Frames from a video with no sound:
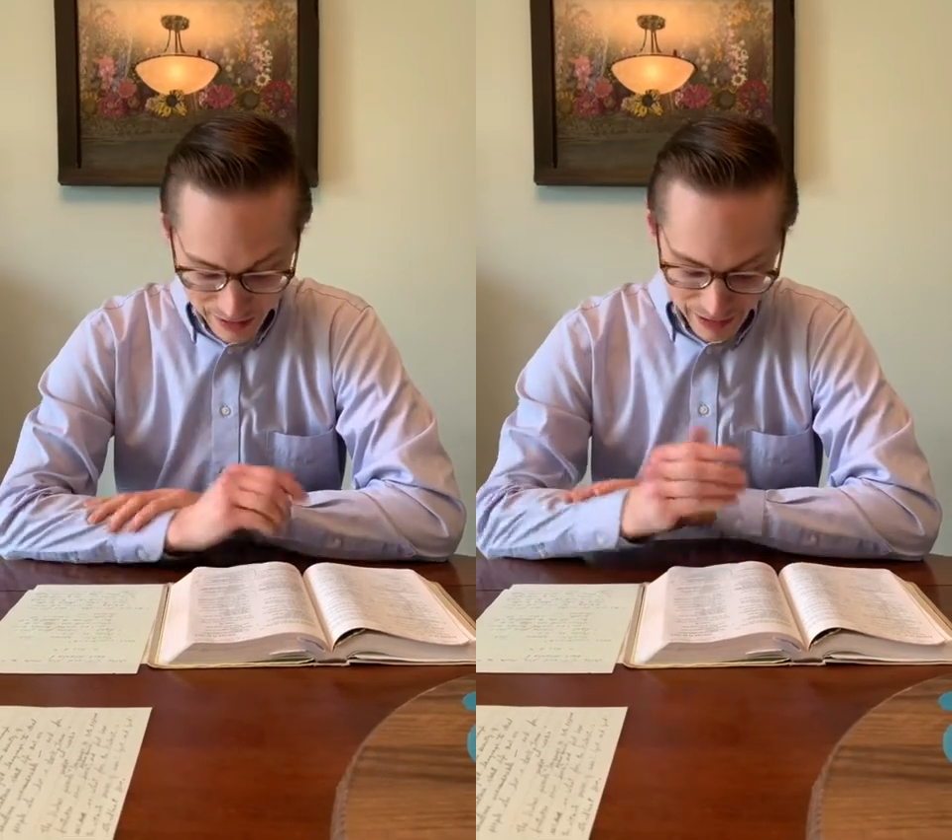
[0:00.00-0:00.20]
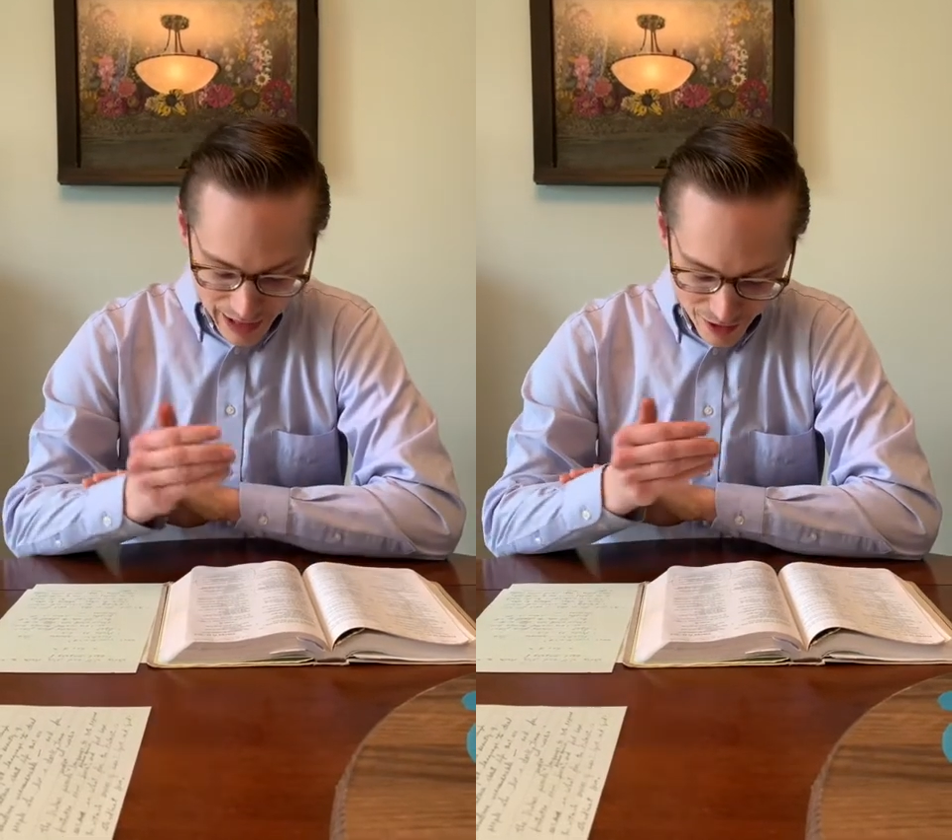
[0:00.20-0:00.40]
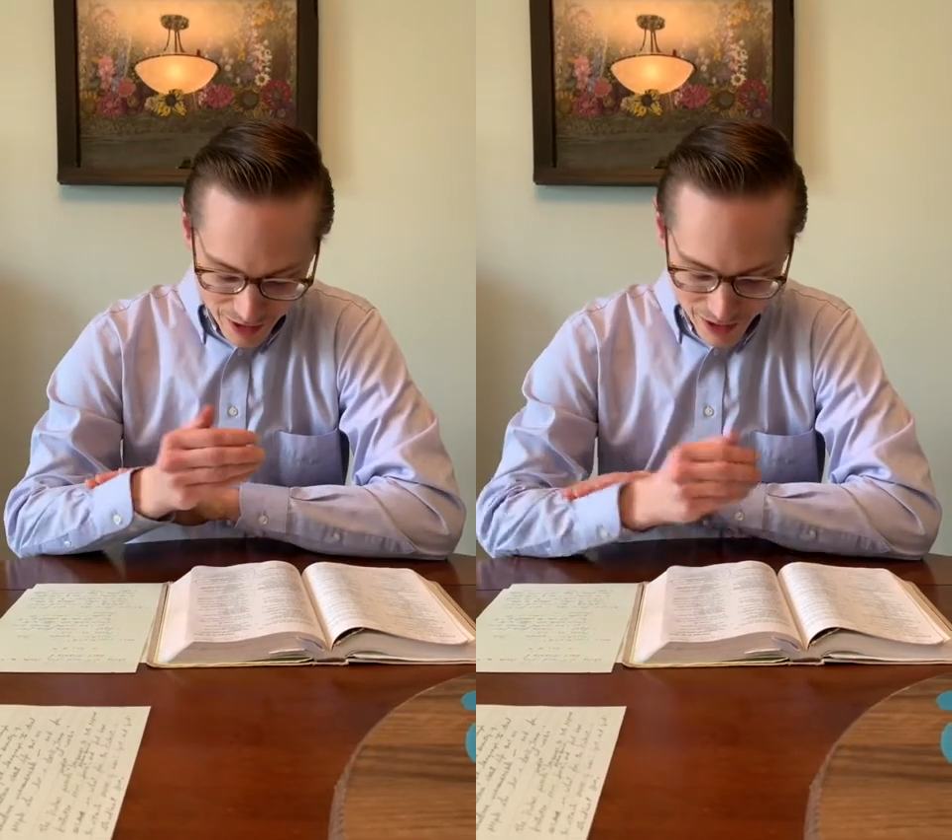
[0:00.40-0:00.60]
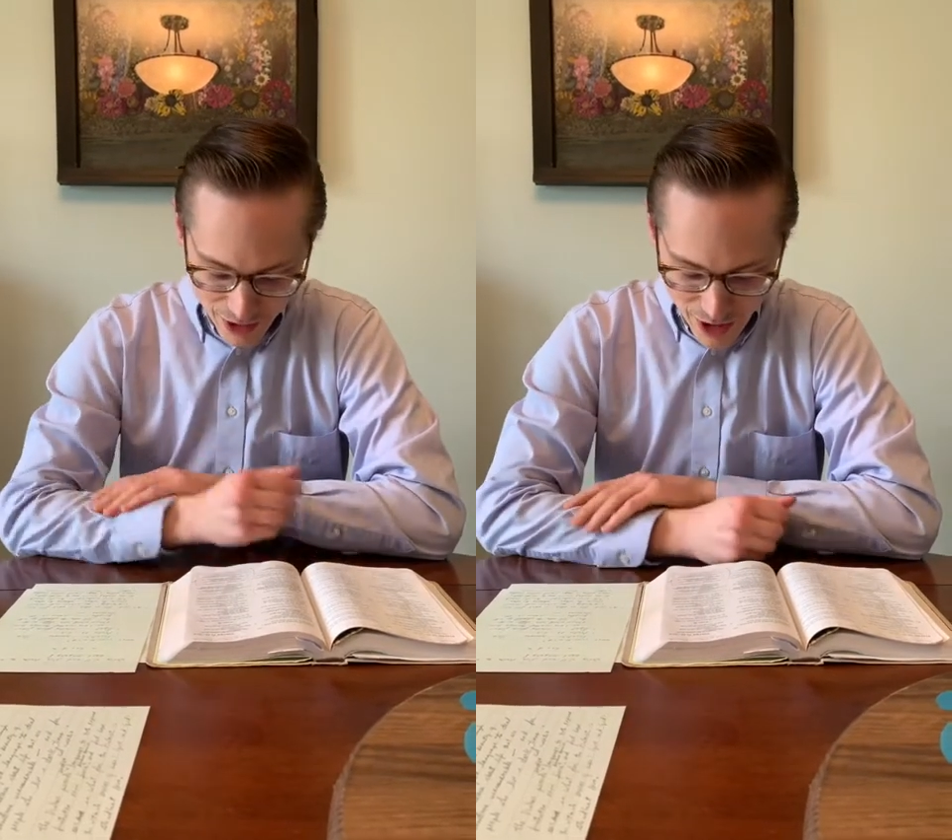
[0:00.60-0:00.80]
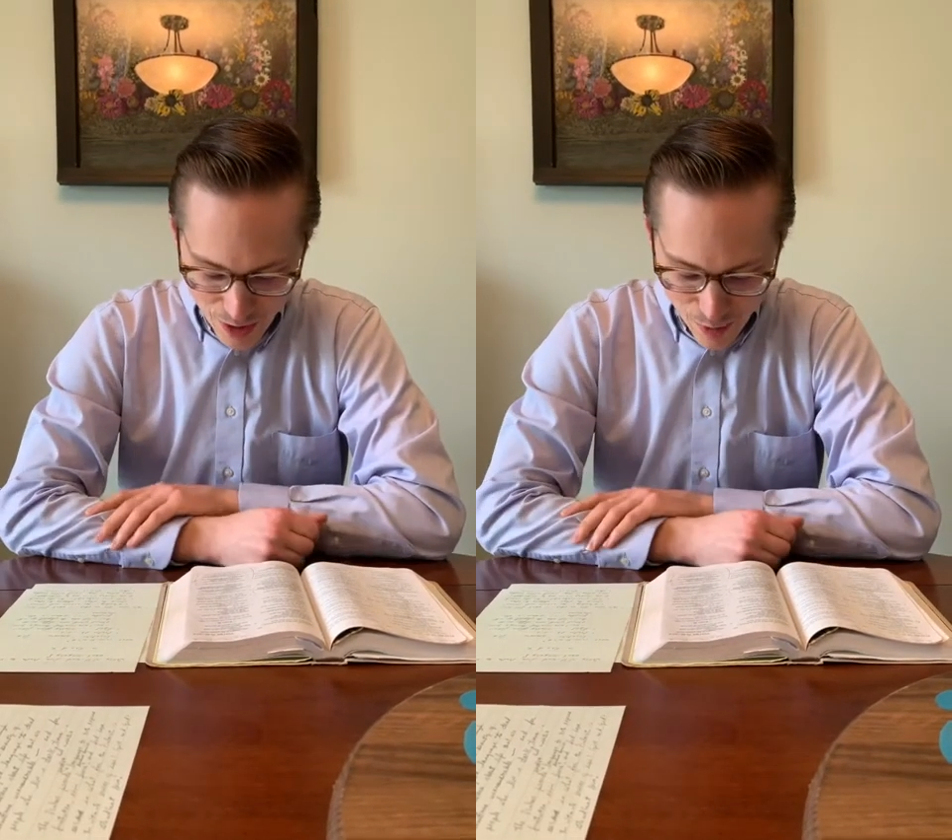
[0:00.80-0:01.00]
later in the
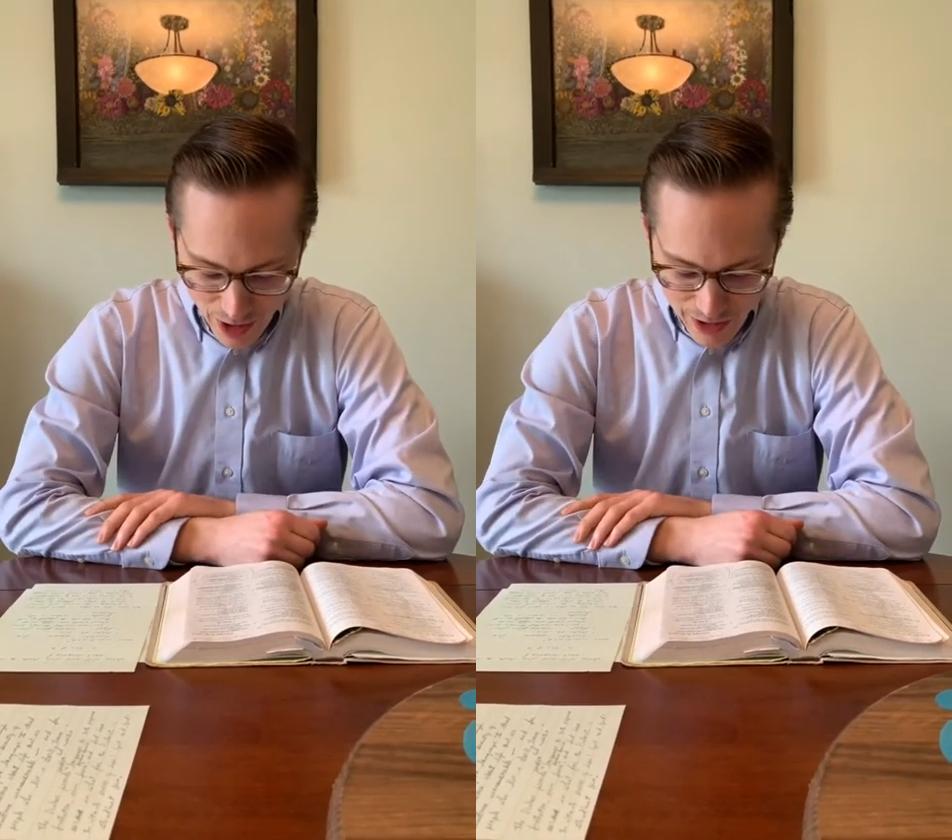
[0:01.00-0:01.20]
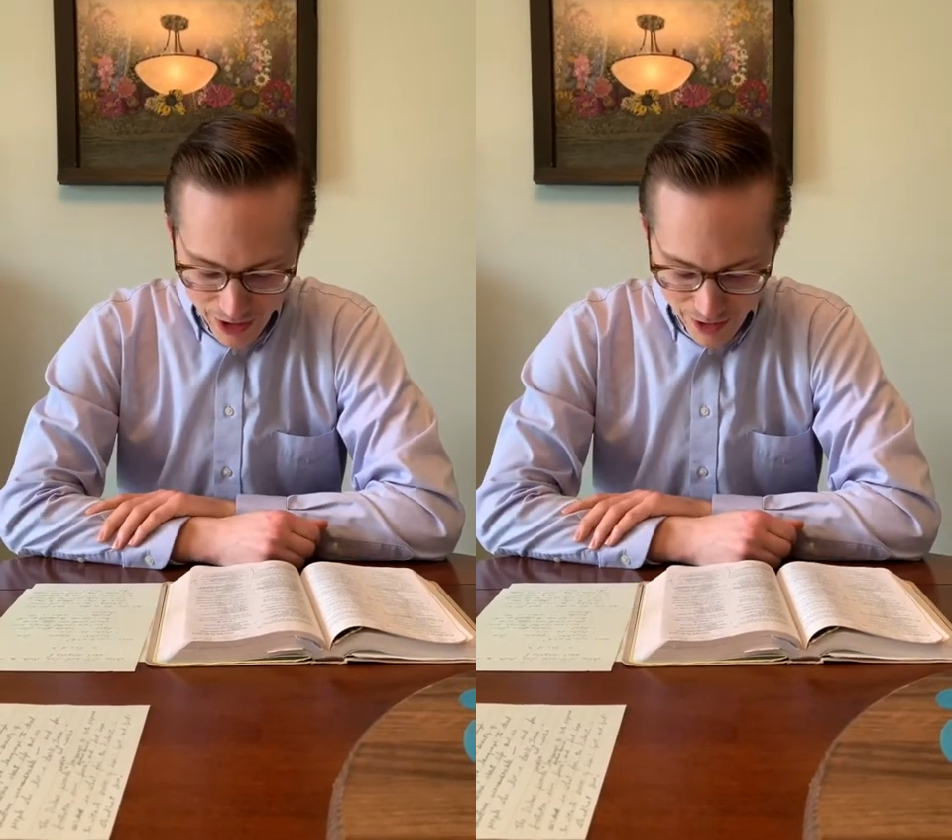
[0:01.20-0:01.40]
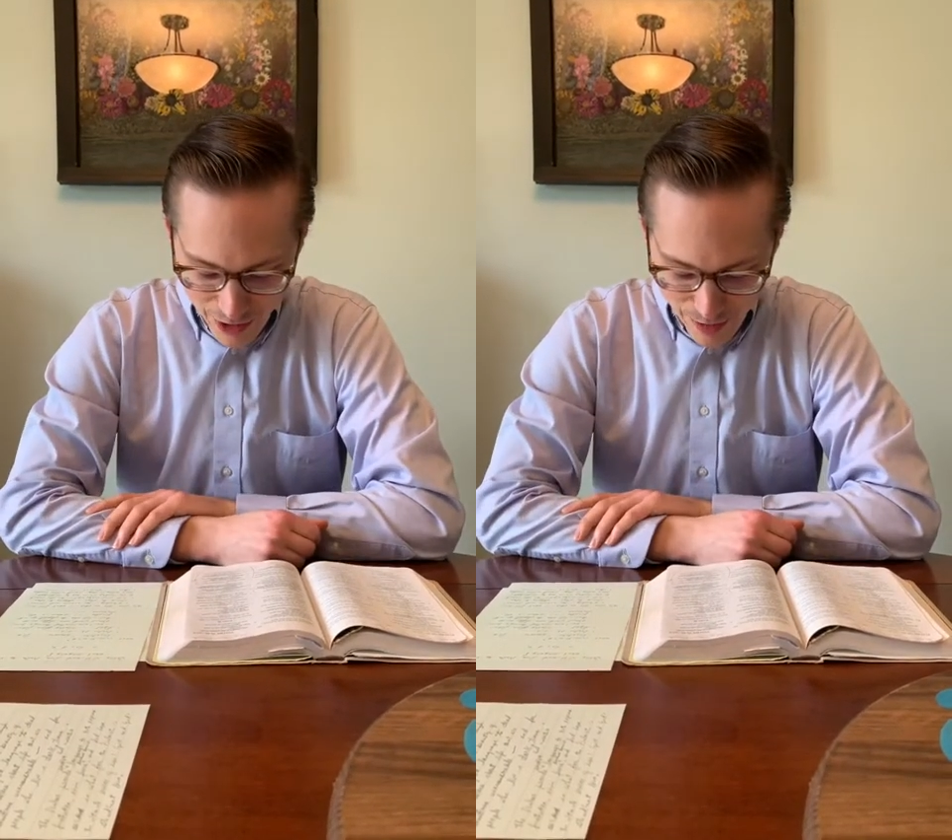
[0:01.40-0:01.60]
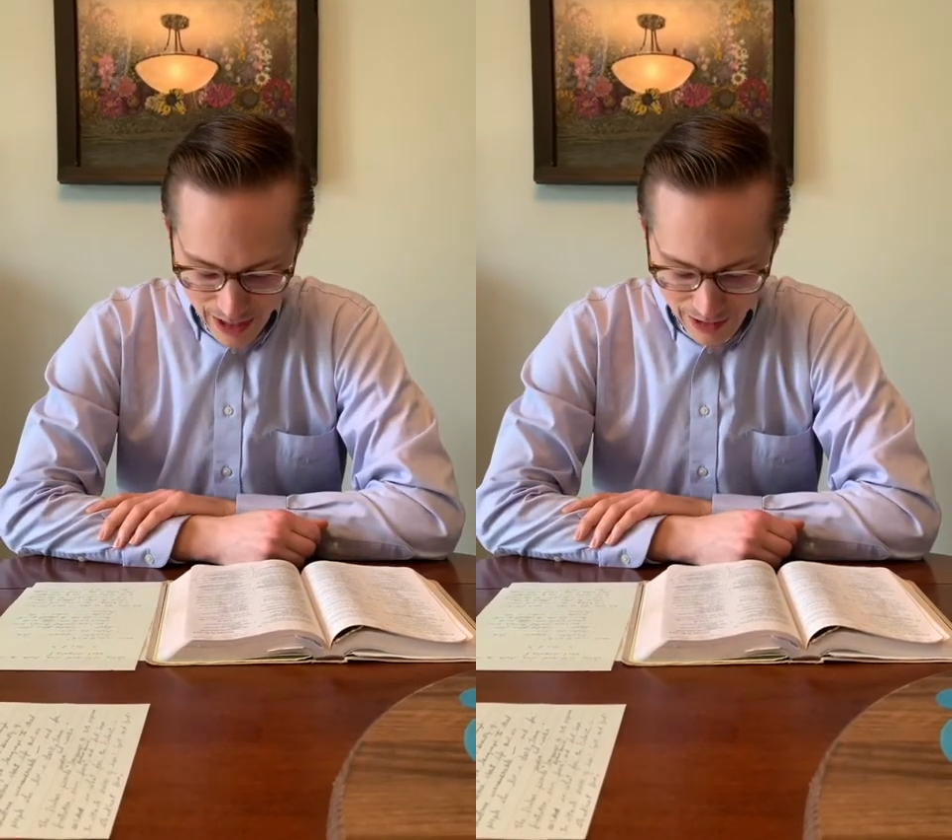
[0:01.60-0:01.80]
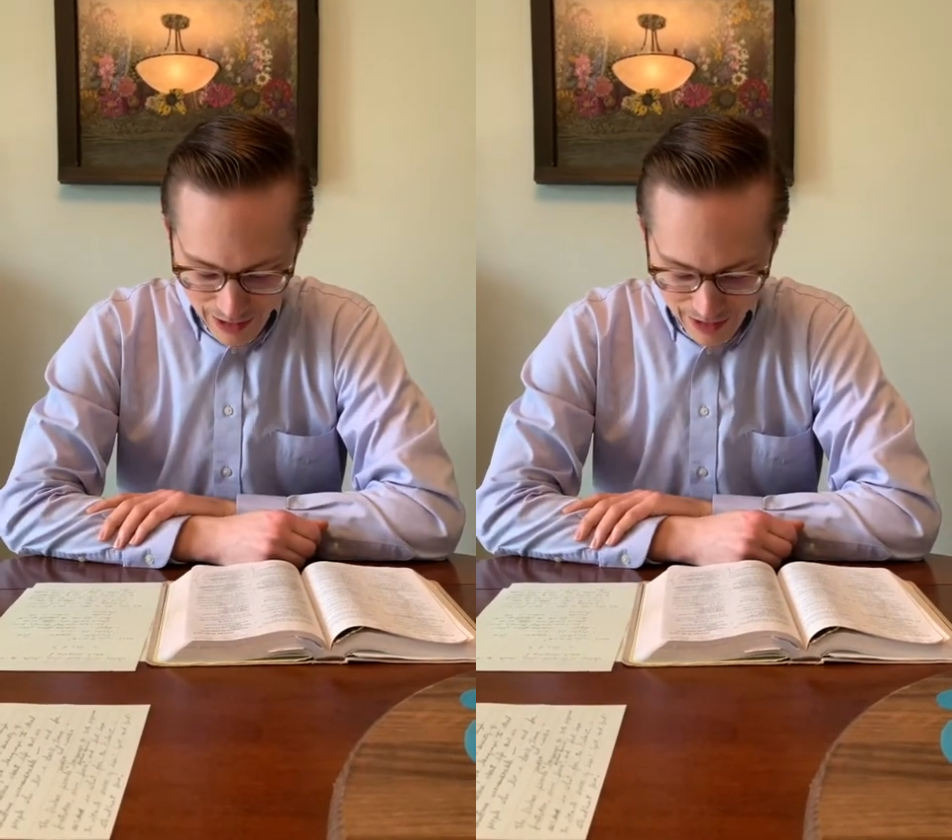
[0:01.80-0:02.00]
psalm where it talks
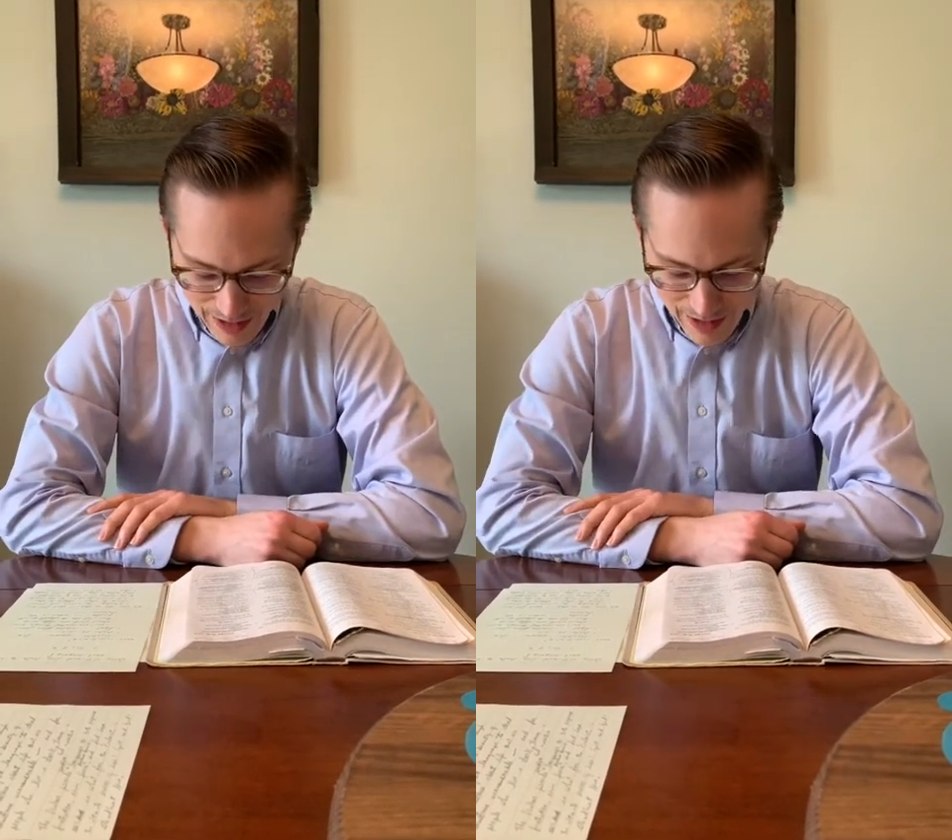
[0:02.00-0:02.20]
about